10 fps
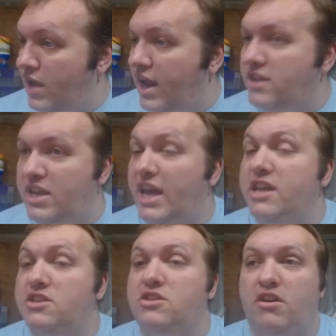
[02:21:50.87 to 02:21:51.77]
AC
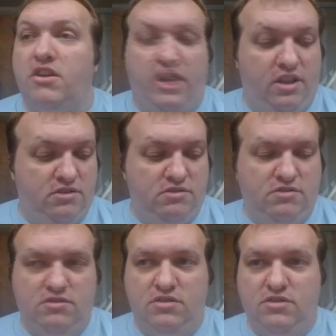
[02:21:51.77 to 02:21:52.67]
is 30.
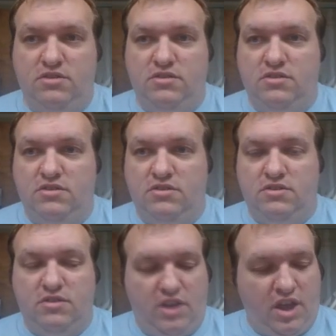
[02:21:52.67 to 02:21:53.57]

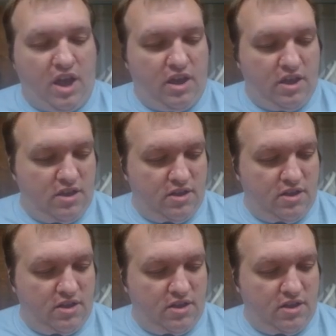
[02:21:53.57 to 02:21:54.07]
Okay.